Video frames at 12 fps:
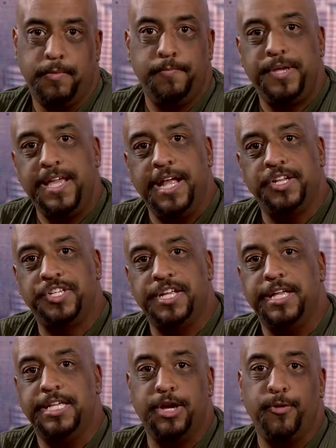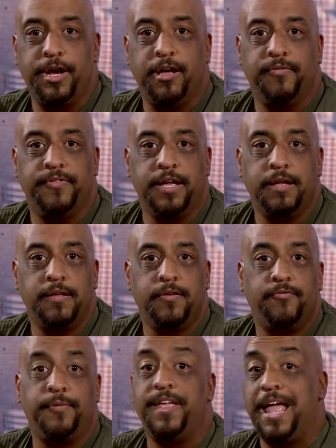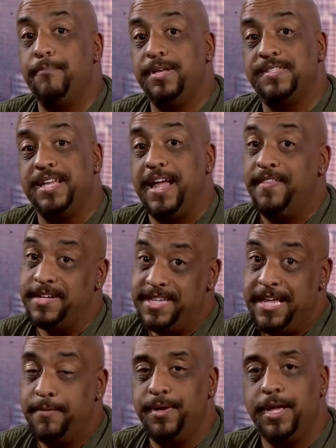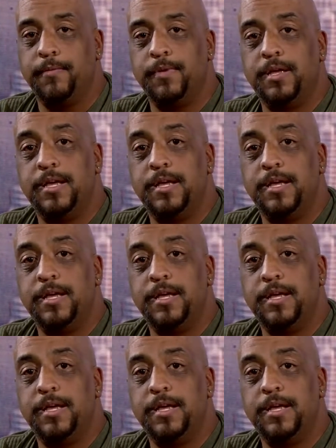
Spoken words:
PhD UNLV, from the NBC and the DMB,